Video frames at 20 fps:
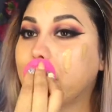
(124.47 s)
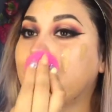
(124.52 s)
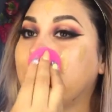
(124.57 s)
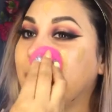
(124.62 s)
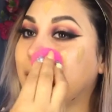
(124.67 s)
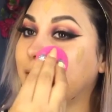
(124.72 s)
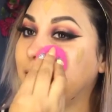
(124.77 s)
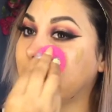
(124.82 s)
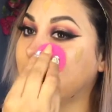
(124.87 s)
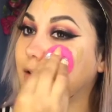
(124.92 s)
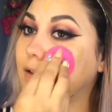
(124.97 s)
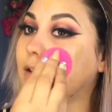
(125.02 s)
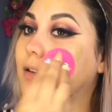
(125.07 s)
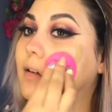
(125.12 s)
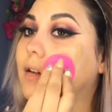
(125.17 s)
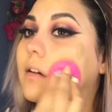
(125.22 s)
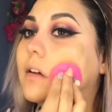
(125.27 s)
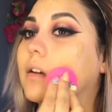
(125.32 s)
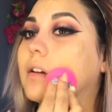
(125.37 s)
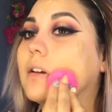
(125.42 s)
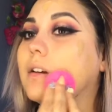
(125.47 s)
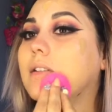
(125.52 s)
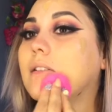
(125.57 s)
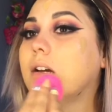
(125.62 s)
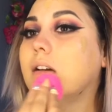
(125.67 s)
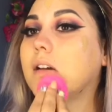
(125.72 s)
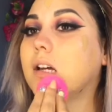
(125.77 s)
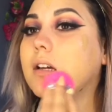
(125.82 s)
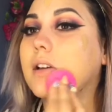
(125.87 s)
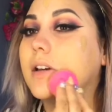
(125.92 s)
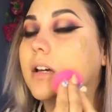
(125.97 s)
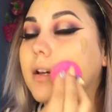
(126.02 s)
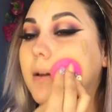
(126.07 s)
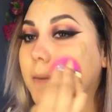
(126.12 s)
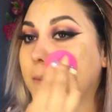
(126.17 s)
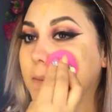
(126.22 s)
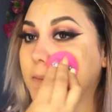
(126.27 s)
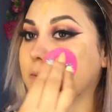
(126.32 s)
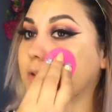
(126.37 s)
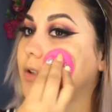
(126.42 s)
But
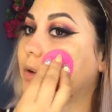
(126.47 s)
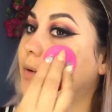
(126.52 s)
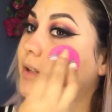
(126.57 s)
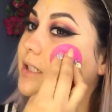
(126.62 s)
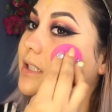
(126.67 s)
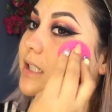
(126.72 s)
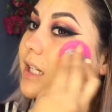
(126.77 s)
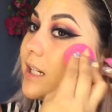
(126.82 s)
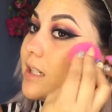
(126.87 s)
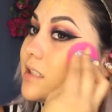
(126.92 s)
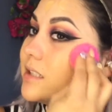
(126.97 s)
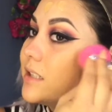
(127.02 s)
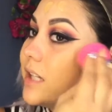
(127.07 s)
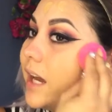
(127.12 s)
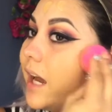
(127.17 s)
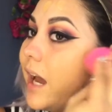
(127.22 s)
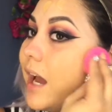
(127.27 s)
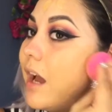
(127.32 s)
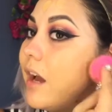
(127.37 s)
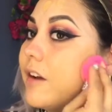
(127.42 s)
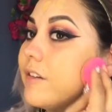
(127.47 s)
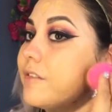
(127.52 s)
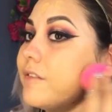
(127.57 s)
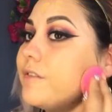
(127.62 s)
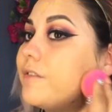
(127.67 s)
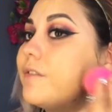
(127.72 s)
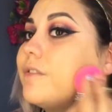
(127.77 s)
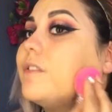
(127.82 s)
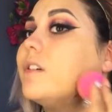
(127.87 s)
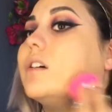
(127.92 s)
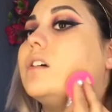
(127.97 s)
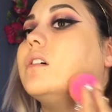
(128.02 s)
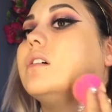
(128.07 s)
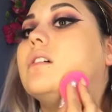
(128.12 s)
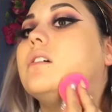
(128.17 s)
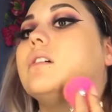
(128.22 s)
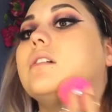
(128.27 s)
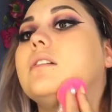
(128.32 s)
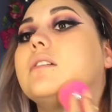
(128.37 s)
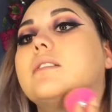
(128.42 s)
it's always nice to have
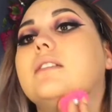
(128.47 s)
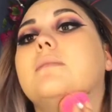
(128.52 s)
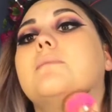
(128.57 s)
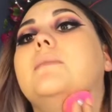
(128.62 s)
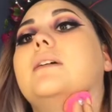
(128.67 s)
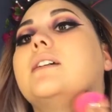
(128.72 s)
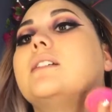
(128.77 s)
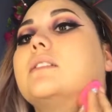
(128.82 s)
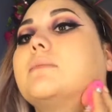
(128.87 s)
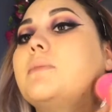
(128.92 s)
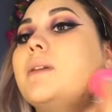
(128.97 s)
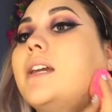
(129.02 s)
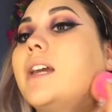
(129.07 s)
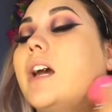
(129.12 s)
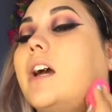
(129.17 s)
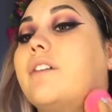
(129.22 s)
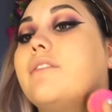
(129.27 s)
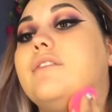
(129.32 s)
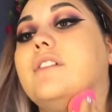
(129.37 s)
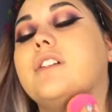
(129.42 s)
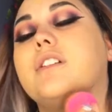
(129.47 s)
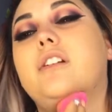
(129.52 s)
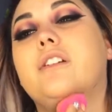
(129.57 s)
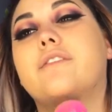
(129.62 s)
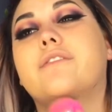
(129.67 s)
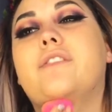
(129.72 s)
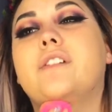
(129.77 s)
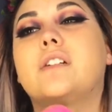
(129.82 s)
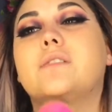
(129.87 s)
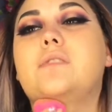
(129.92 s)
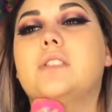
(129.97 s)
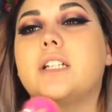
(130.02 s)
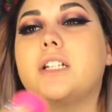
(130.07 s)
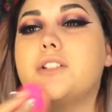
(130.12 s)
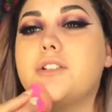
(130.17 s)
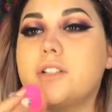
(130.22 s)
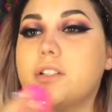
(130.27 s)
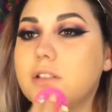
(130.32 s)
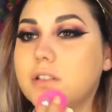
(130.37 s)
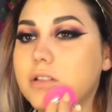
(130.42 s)
some SPF in your
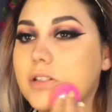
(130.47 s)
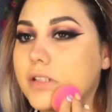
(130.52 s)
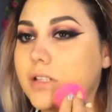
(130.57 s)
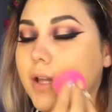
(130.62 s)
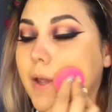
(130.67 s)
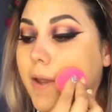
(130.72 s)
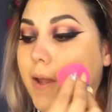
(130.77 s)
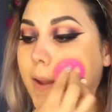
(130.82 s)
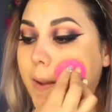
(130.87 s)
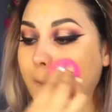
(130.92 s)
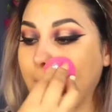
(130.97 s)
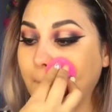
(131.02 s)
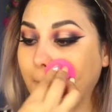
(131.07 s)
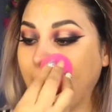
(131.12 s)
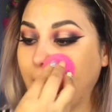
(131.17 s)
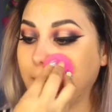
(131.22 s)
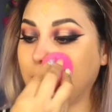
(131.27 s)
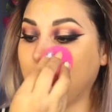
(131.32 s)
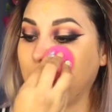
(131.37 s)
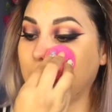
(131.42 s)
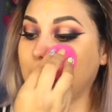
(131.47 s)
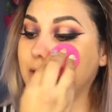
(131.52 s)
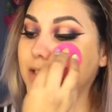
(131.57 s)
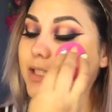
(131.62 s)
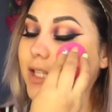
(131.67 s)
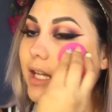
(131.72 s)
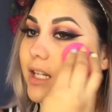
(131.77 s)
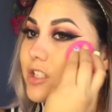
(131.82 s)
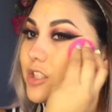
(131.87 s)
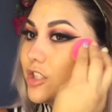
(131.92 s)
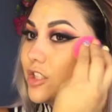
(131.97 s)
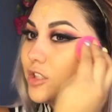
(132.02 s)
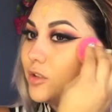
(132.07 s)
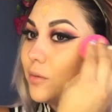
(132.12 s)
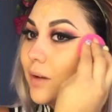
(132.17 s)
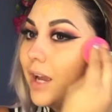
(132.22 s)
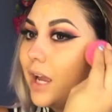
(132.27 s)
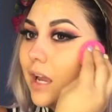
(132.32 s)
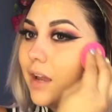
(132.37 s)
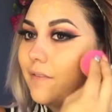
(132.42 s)
foundations. And the ones that do
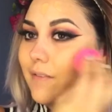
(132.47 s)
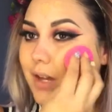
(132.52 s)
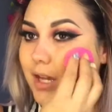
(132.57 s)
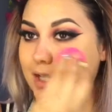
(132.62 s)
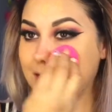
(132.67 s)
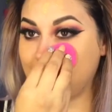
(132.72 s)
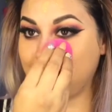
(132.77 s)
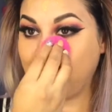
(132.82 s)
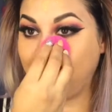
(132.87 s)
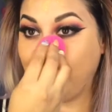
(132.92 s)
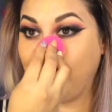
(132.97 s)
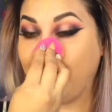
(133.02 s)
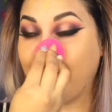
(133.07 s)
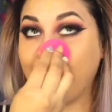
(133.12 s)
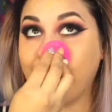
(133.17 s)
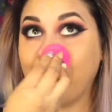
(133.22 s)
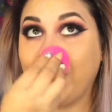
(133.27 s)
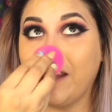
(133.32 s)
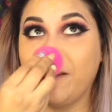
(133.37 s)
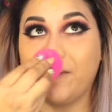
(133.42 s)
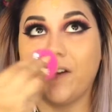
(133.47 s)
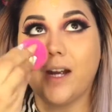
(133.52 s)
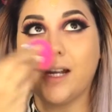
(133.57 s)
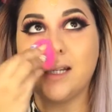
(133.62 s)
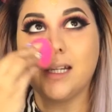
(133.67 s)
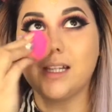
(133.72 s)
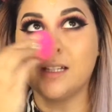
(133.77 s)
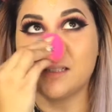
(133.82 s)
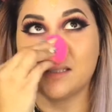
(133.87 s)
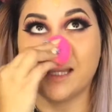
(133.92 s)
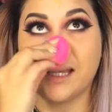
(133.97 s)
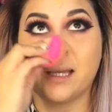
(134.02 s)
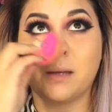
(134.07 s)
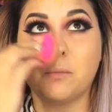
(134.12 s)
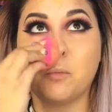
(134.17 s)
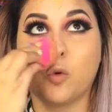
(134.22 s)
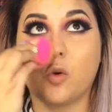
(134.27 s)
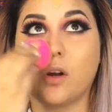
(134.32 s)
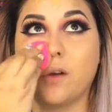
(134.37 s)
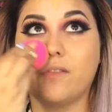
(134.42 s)
have SPF, I find, is like
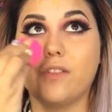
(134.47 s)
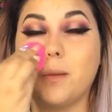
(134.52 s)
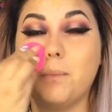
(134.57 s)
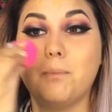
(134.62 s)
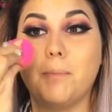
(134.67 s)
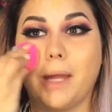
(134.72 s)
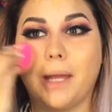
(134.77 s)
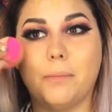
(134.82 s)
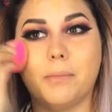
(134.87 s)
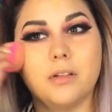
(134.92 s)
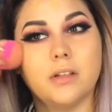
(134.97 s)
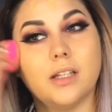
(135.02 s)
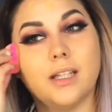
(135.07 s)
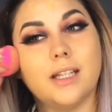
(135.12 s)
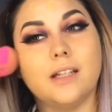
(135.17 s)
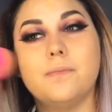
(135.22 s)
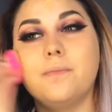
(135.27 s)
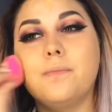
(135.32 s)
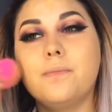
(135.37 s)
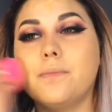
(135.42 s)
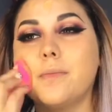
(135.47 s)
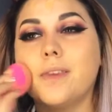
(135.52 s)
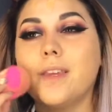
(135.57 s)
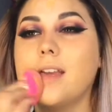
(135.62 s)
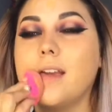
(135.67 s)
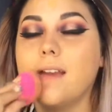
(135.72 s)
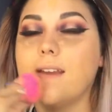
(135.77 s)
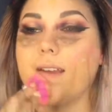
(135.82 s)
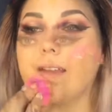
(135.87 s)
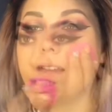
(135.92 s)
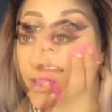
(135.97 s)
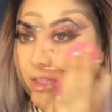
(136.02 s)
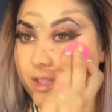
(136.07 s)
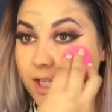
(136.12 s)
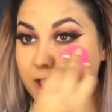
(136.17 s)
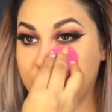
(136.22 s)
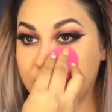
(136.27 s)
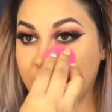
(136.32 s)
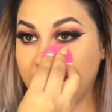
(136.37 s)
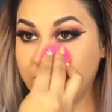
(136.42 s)
more of the Maybelline
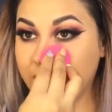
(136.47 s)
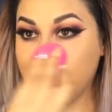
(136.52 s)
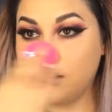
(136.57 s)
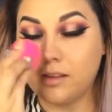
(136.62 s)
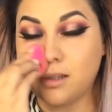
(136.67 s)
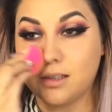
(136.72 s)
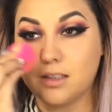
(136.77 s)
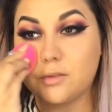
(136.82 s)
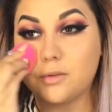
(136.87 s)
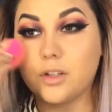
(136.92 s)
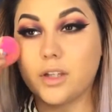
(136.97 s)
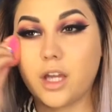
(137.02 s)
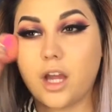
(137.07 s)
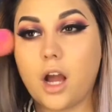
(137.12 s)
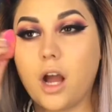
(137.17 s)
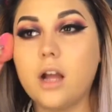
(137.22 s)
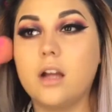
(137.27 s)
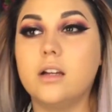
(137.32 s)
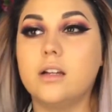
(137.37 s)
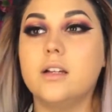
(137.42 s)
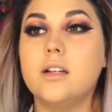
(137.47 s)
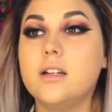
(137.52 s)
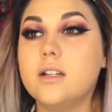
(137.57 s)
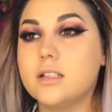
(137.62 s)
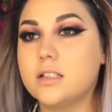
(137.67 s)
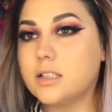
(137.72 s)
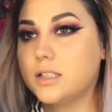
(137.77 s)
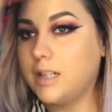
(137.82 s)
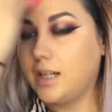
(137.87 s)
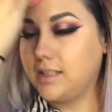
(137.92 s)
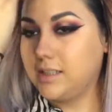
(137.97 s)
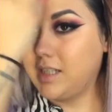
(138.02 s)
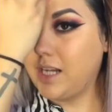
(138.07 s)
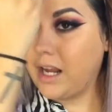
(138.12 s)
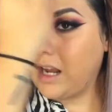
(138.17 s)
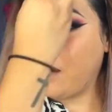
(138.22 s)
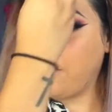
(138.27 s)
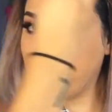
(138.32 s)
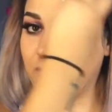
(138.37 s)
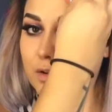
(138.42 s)
designation. That's really hot. It's nice to
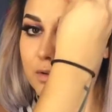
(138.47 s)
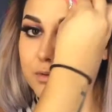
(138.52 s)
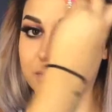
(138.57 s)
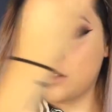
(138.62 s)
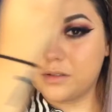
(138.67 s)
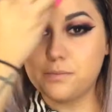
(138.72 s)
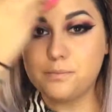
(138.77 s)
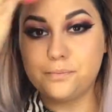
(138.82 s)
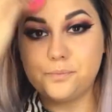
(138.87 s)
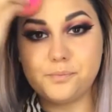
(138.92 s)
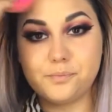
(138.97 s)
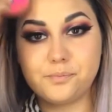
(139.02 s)
have those.